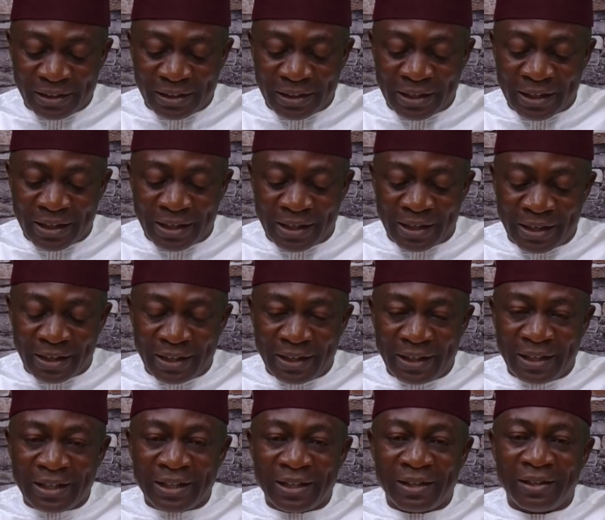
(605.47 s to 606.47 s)
uh,
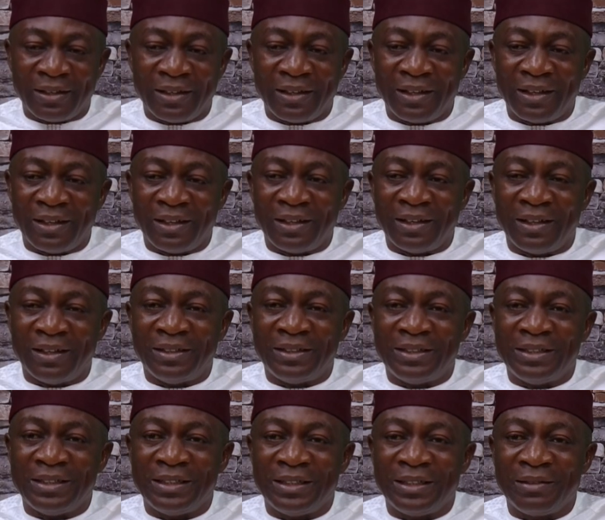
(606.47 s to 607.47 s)

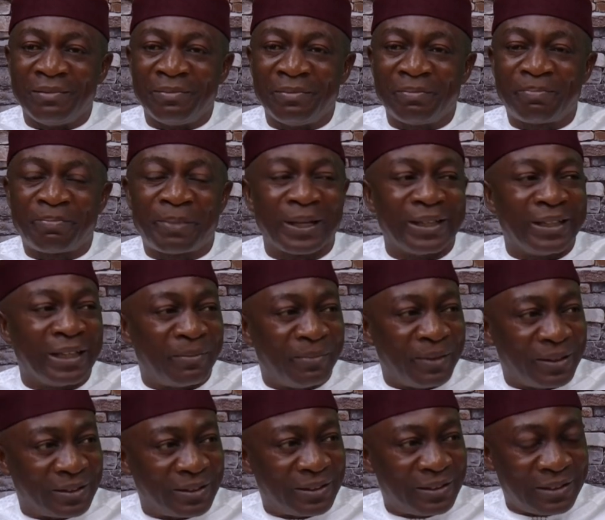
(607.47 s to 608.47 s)
the
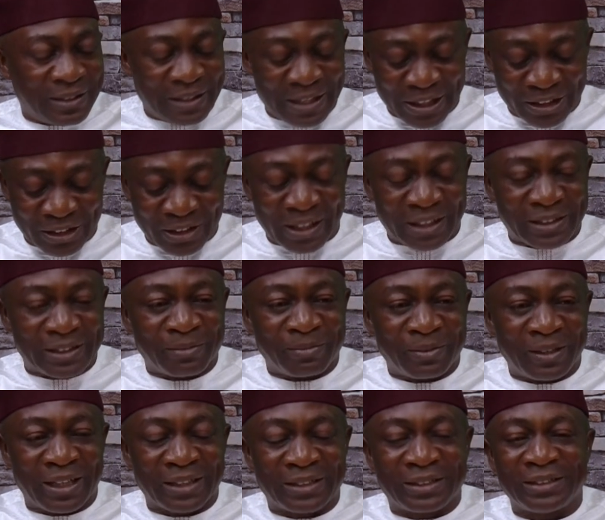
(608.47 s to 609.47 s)
parliament, the National
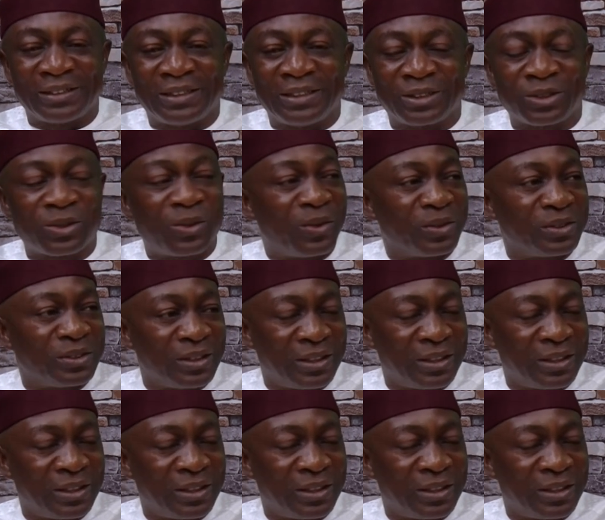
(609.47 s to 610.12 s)
Assembly, as it is called